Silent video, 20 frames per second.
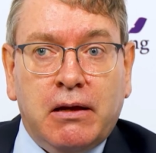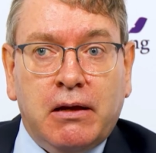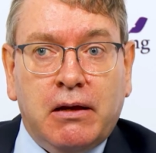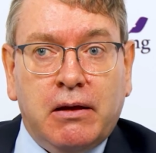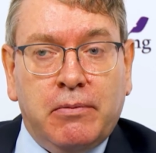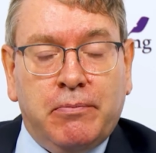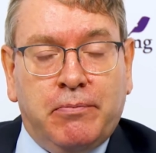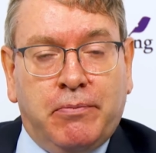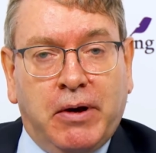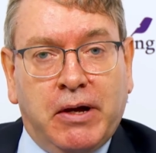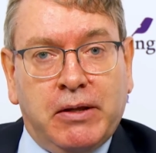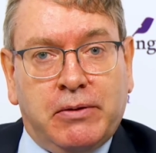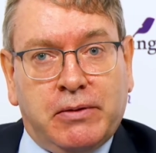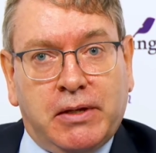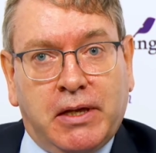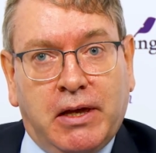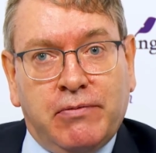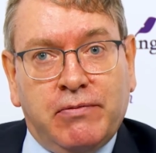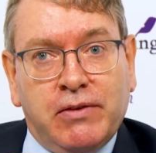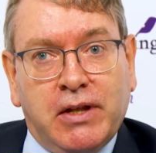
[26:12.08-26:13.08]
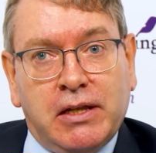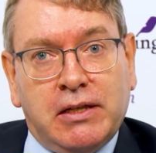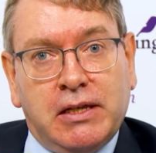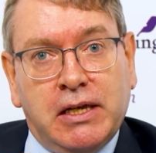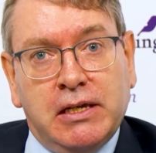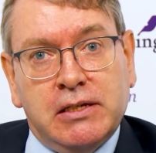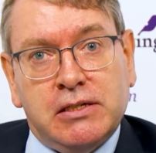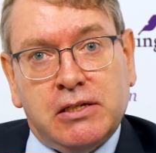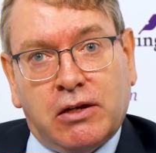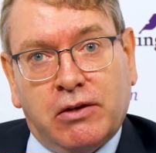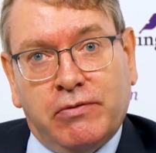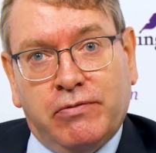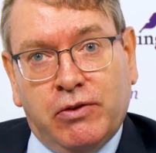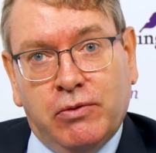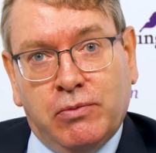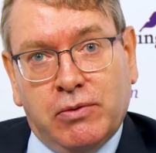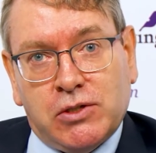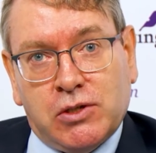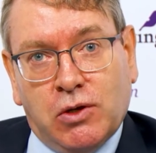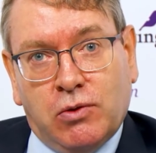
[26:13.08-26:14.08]
but given that the ESA review
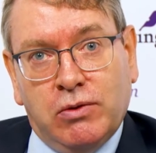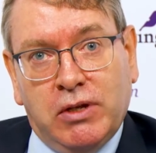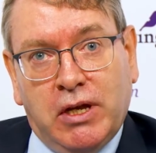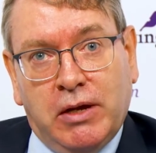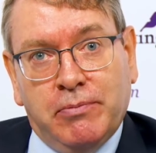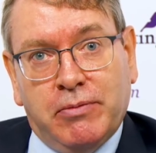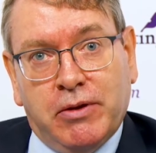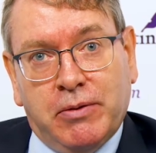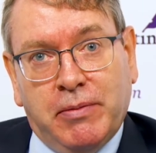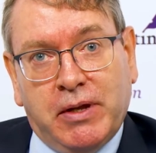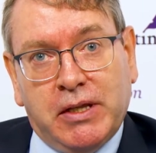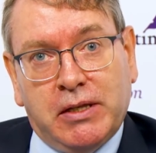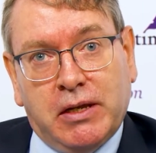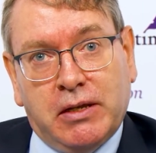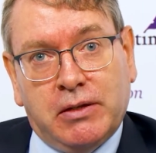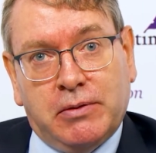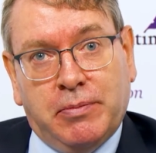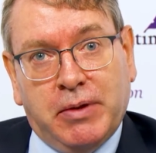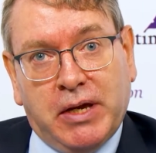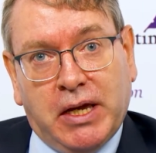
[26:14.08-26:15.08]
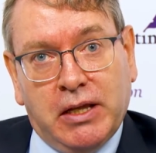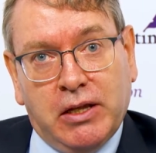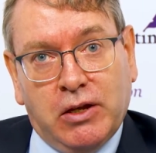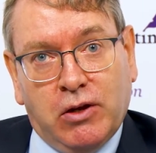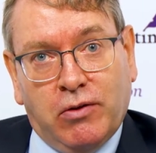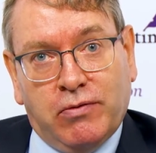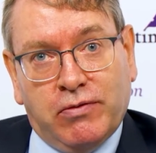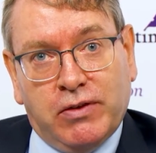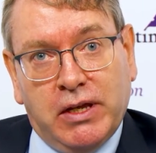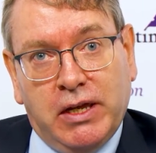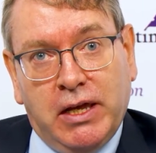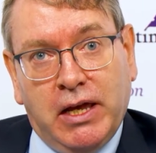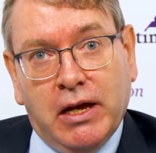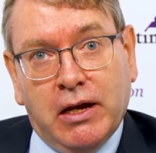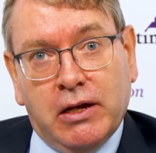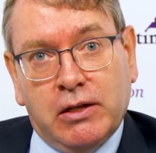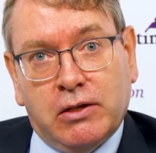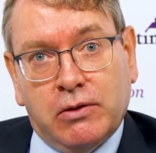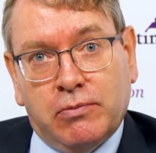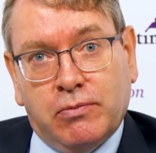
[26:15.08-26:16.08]
was only implemented at the beginning of the year
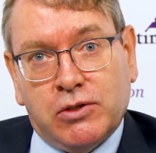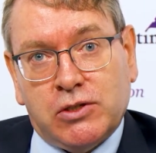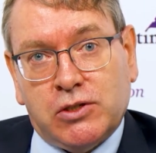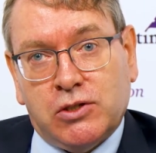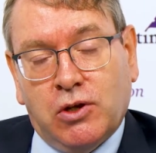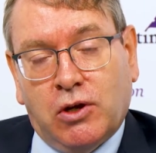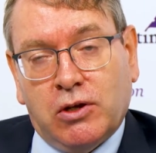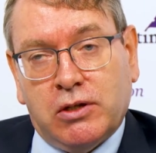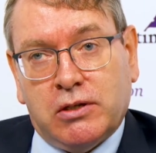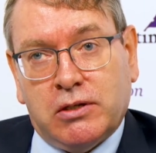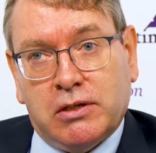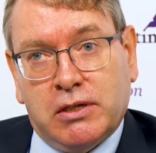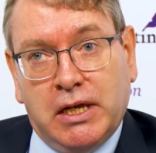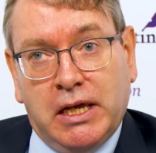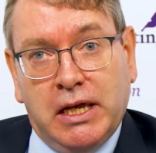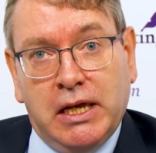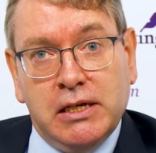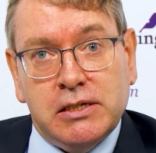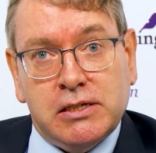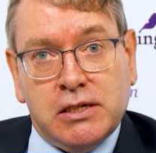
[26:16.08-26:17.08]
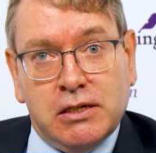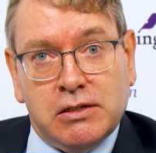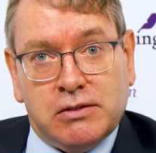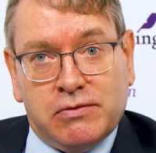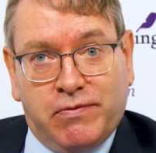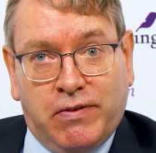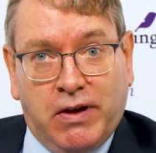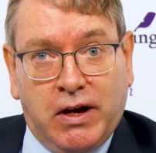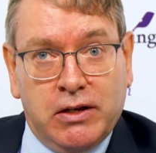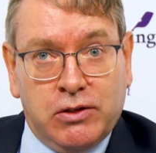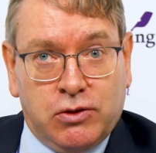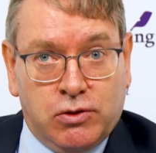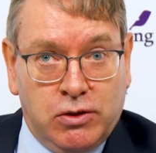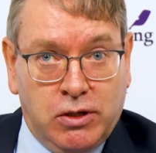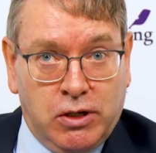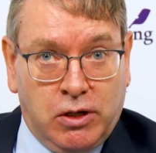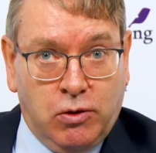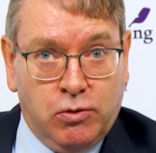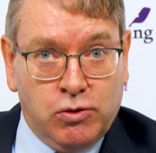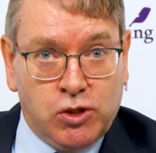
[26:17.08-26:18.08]
and it was not the easiest file to
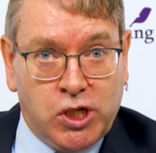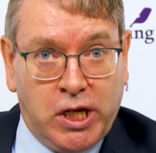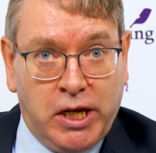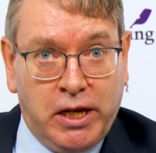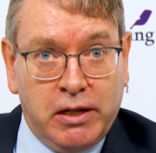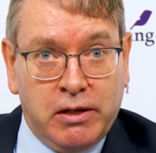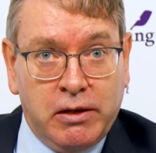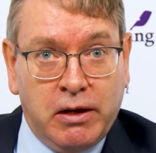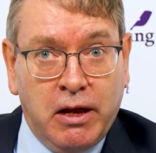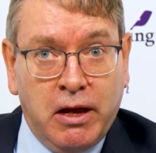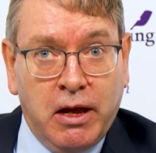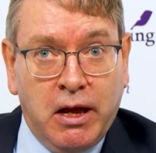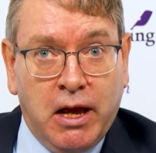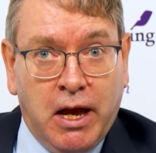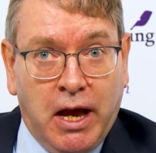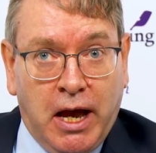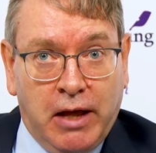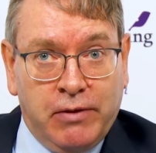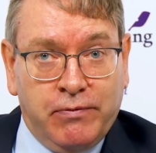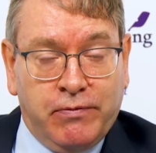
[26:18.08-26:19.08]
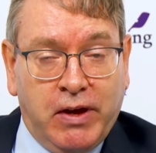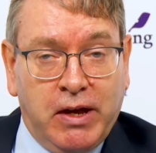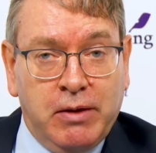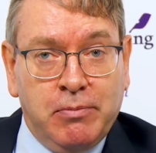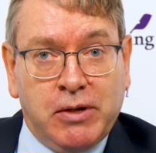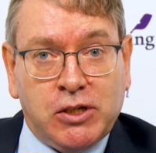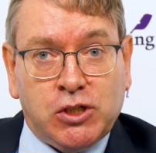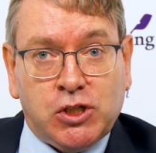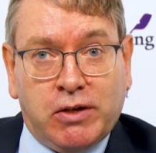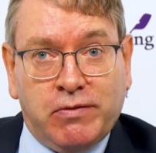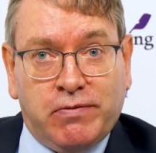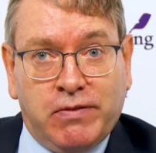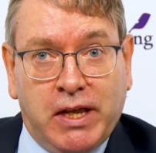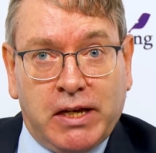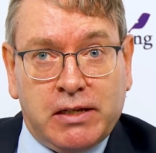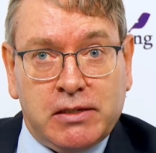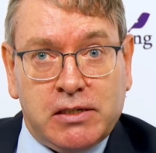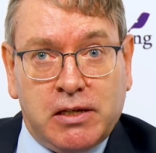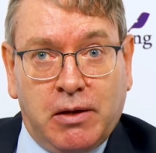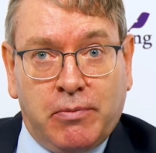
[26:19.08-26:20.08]
negotiate, and very much
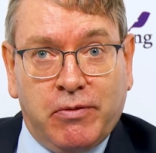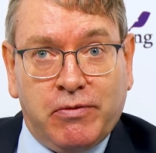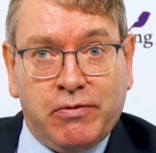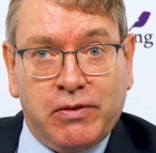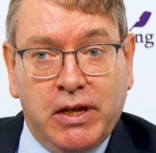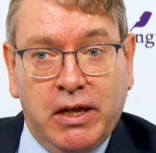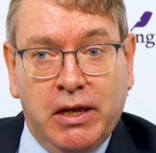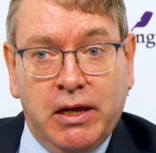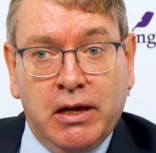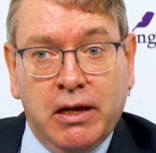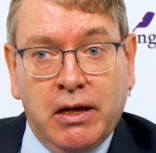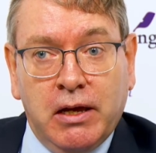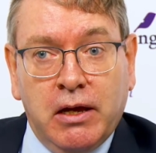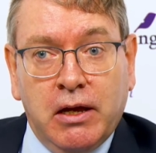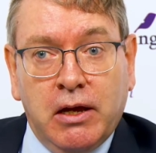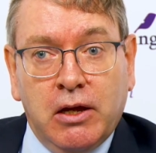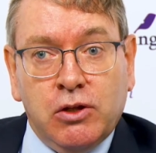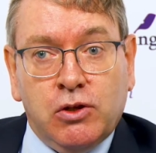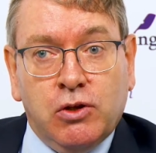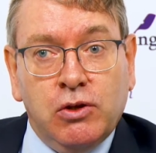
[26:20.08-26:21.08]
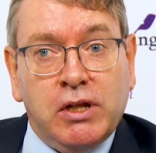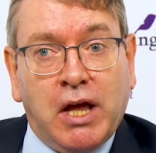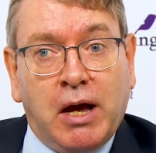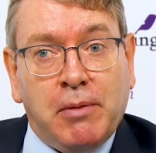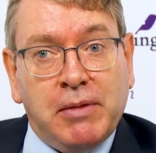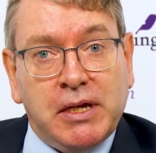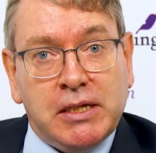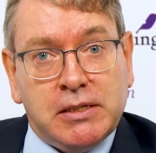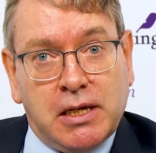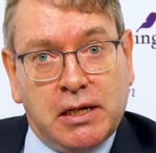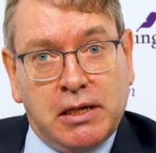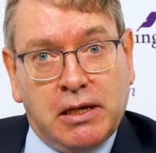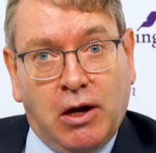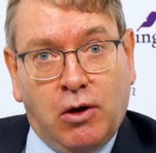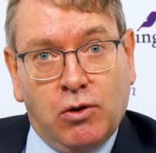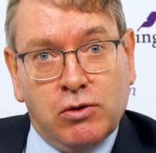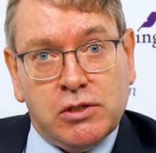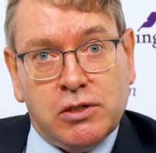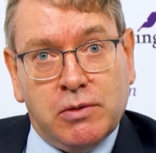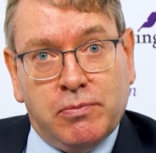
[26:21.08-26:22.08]
reflects some of the dynamics and
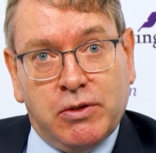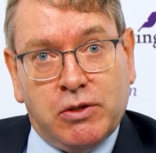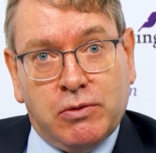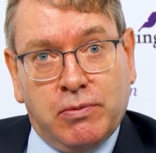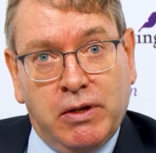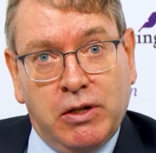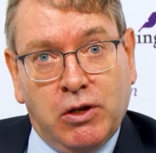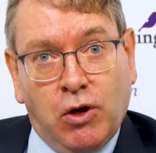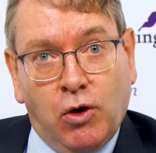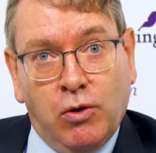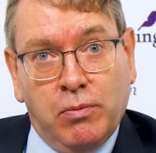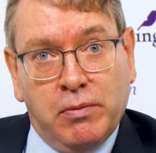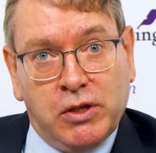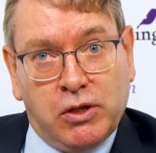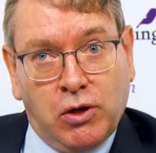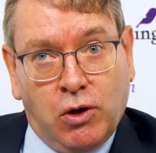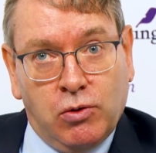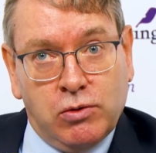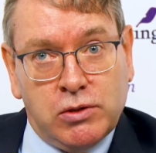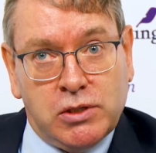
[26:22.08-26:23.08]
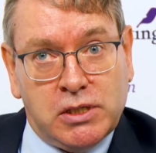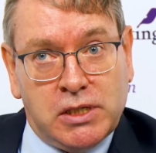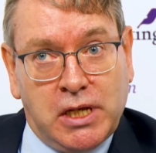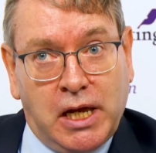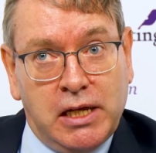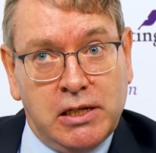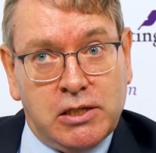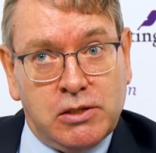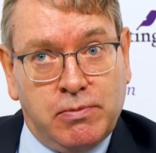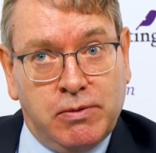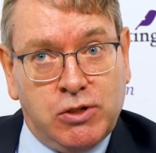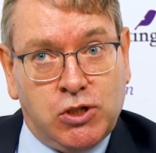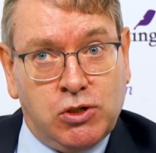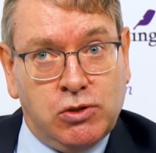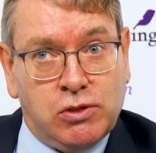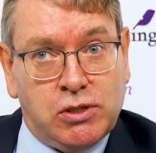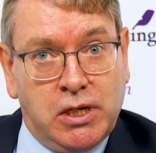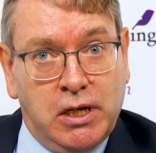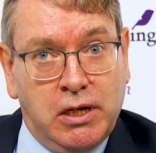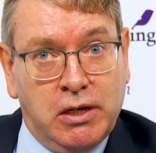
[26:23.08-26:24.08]
council between home and host states, which you
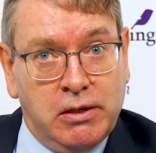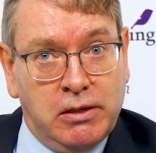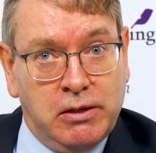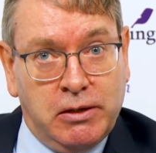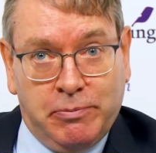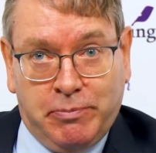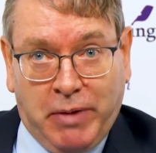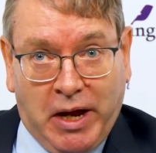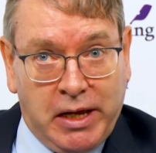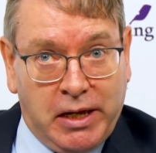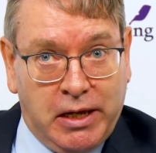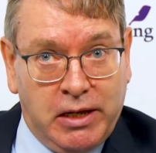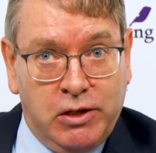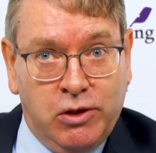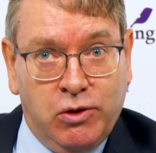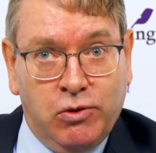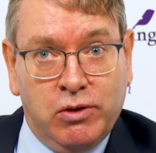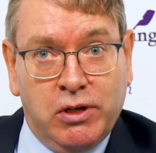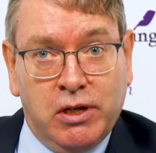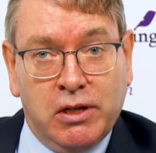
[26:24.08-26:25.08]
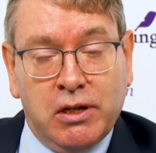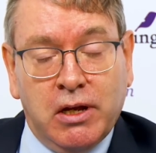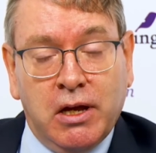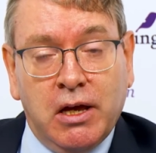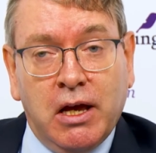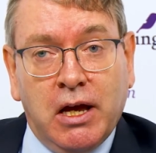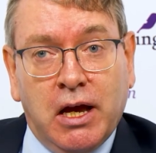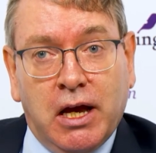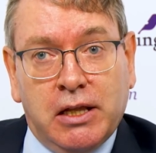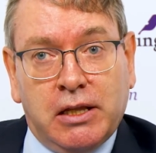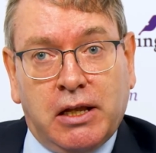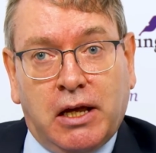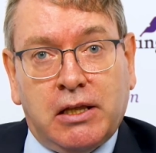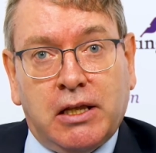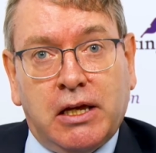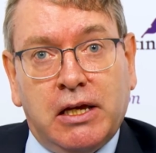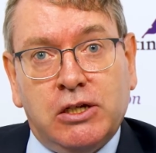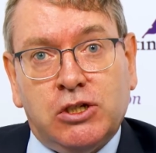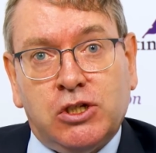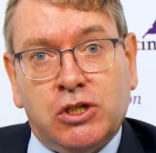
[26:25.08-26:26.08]
see in the banking union and other
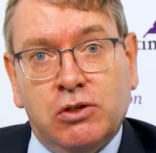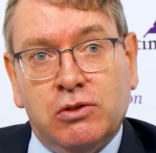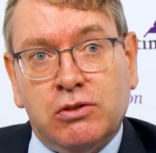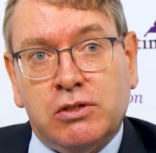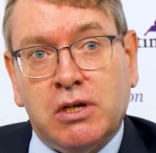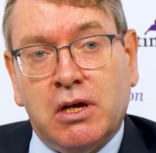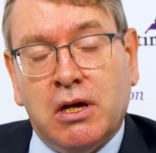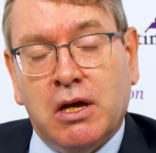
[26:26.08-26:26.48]
issues.